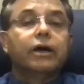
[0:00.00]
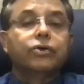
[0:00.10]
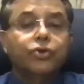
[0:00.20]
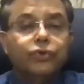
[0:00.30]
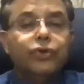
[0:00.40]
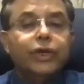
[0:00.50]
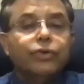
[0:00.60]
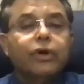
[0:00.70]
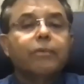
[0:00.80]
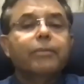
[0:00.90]
So you need
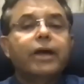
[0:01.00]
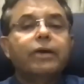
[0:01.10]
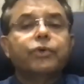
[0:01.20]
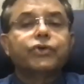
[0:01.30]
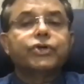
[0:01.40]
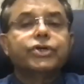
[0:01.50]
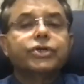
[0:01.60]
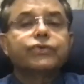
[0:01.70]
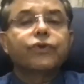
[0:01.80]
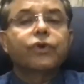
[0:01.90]
to combine
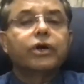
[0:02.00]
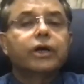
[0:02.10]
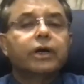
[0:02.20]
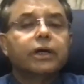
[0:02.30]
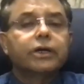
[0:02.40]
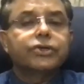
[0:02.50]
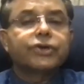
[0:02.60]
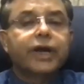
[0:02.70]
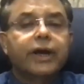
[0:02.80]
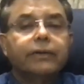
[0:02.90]
procedures for
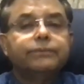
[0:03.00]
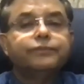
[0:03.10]
stria.